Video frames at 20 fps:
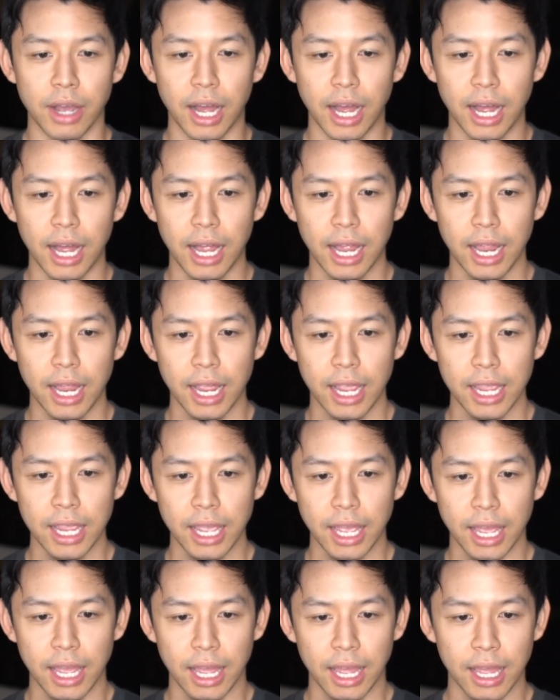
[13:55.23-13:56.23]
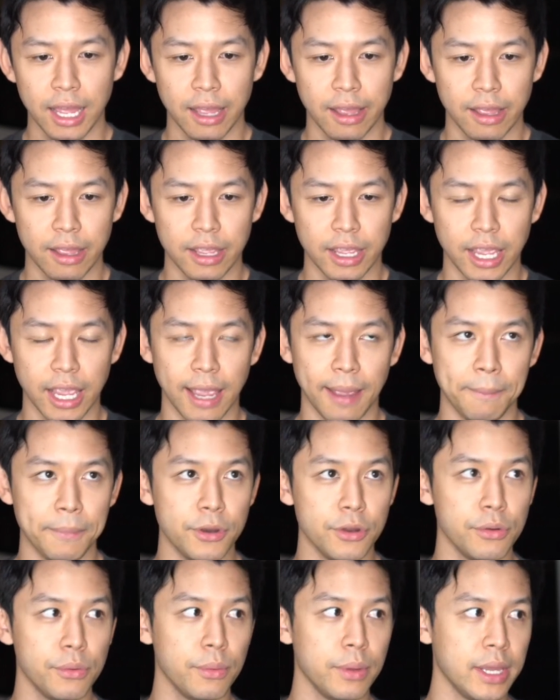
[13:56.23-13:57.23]
I am
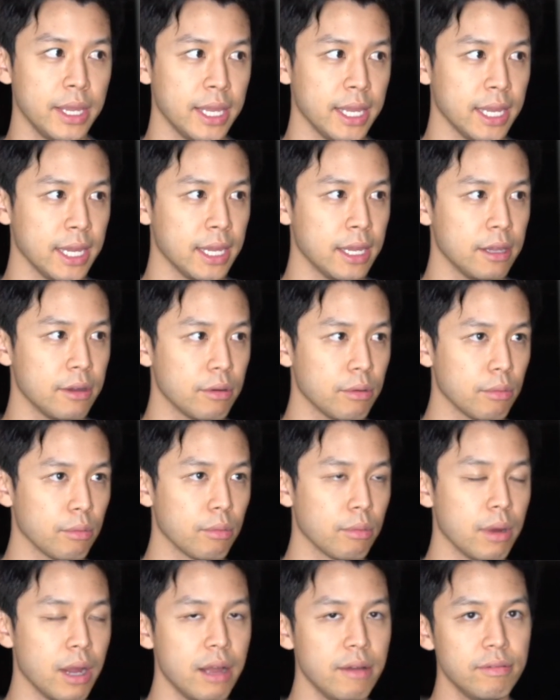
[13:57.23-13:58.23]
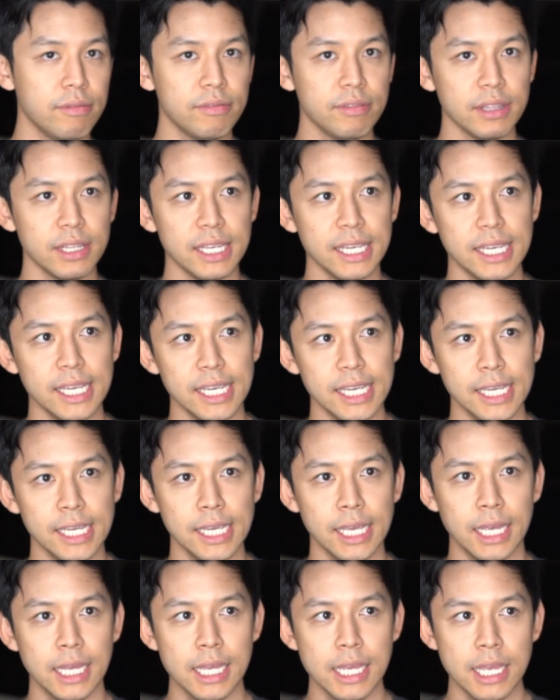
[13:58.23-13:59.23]
doing
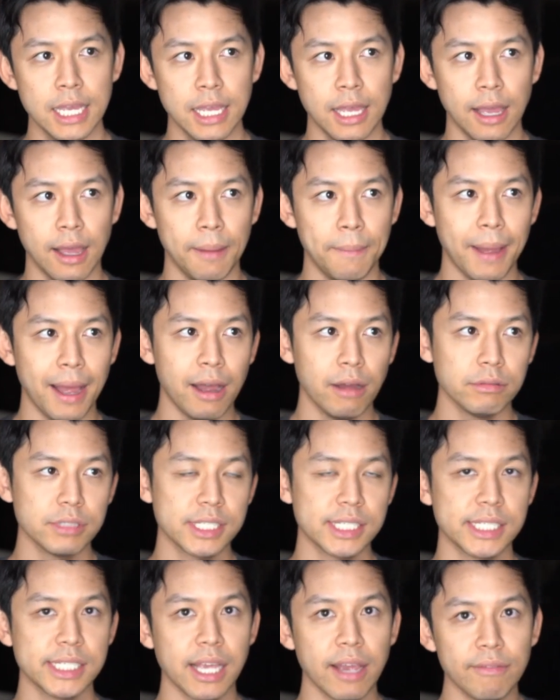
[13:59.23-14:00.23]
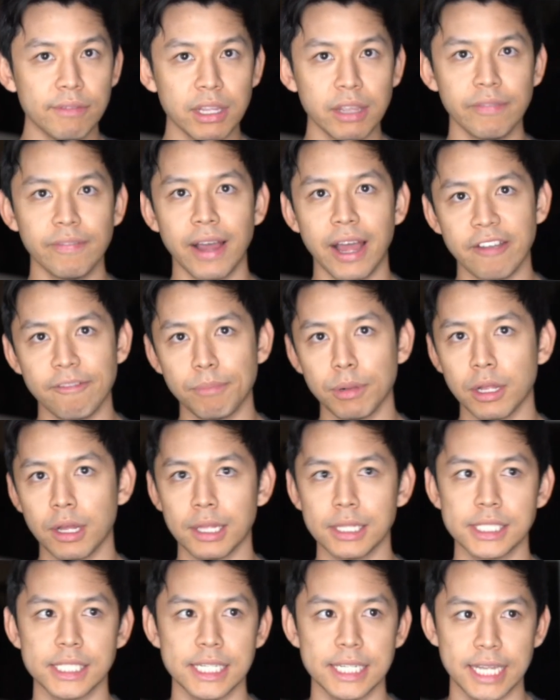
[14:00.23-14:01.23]
roughly about 75
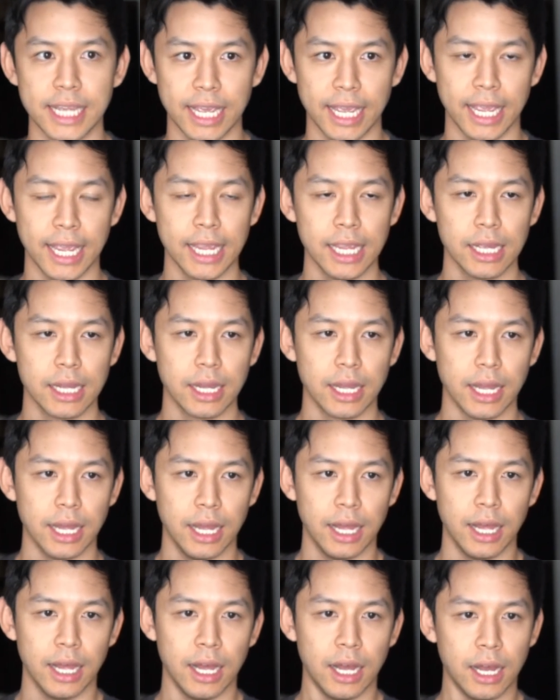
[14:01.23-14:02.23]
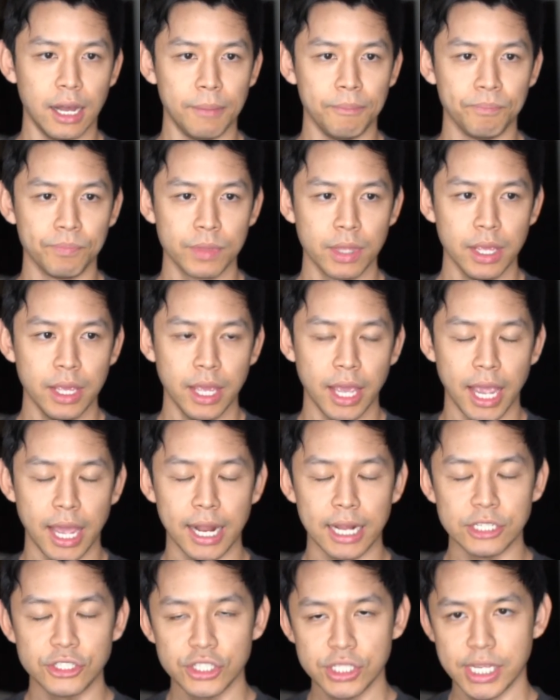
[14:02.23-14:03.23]
plots a day, and
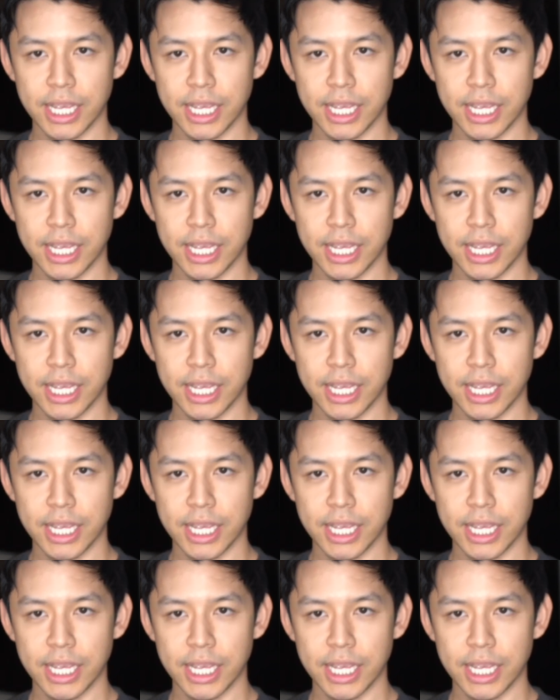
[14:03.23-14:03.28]
I just